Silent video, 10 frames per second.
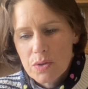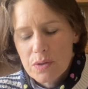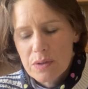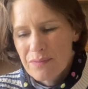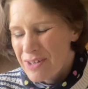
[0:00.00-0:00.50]

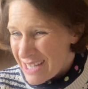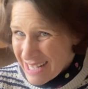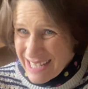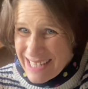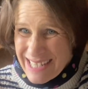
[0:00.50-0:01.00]
the
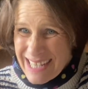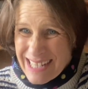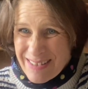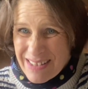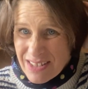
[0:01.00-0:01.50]
fraying linen
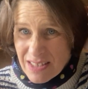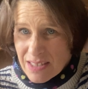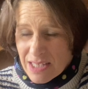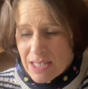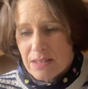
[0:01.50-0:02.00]
again, it
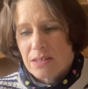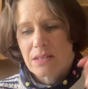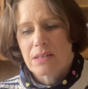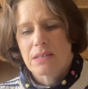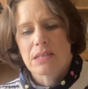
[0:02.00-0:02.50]

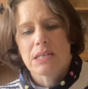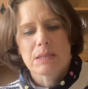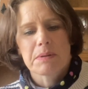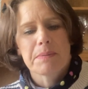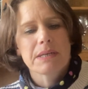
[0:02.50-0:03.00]
just
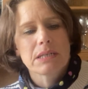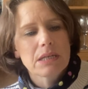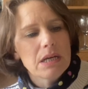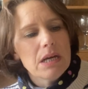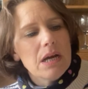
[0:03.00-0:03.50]
concerns me a bit.
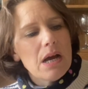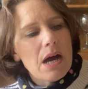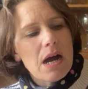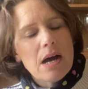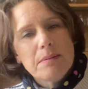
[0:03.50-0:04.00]

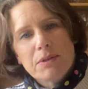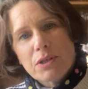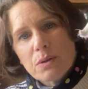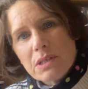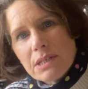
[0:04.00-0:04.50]

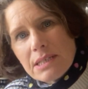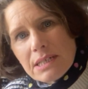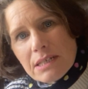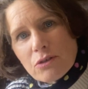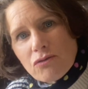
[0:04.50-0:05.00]
So I just
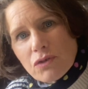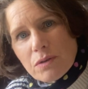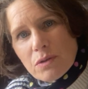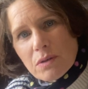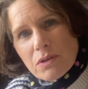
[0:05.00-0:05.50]
did it across
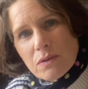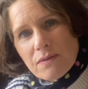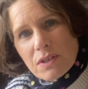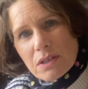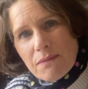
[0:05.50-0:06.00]
so I sort of
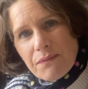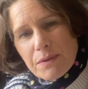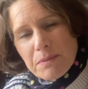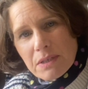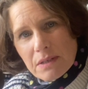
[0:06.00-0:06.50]
stuffed
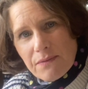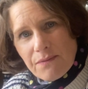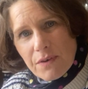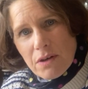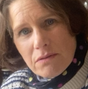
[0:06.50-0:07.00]
them as
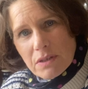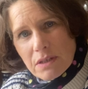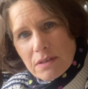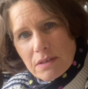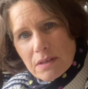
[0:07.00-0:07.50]
far as I
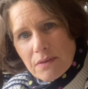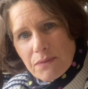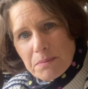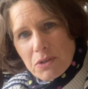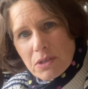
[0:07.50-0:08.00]
could stuff
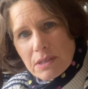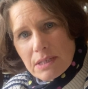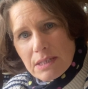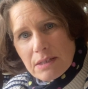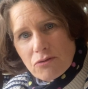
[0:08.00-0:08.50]
them and just
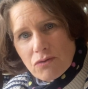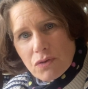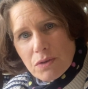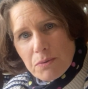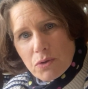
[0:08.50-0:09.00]
did it
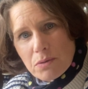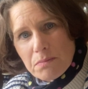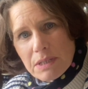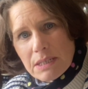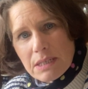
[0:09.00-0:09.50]
across the bottom
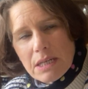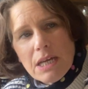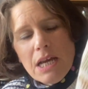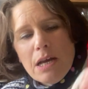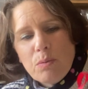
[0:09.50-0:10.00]
bit,
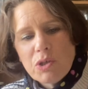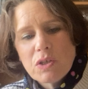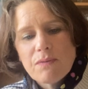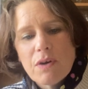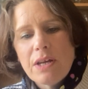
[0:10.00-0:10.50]
which
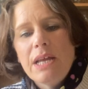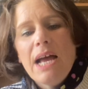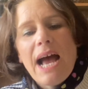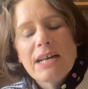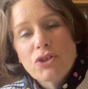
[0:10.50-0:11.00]
is fine.
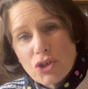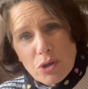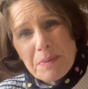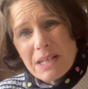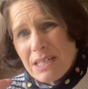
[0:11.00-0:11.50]
And
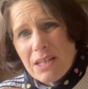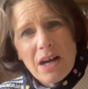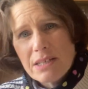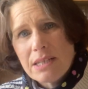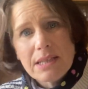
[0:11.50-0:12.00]
stupidly,
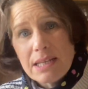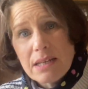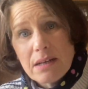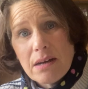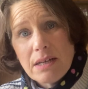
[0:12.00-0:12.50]
I
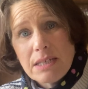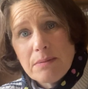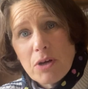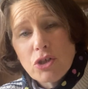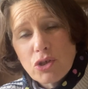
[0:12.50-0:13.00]

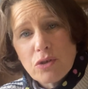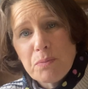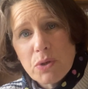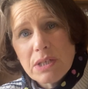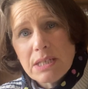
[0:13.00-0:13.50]
should have
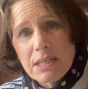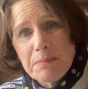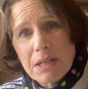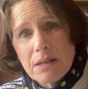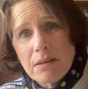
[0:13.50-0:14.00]
put this in the
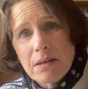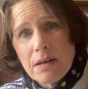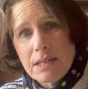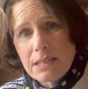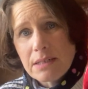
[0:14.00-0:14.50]
middle.
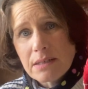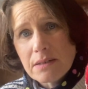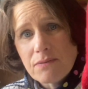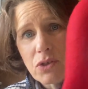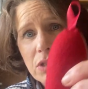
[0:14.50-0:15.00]
I didn't,
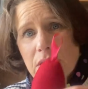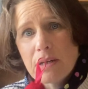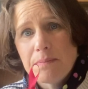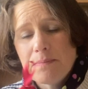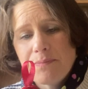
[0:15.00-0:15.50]
I've just
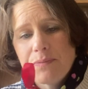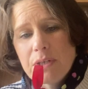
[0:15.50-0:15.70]
sewn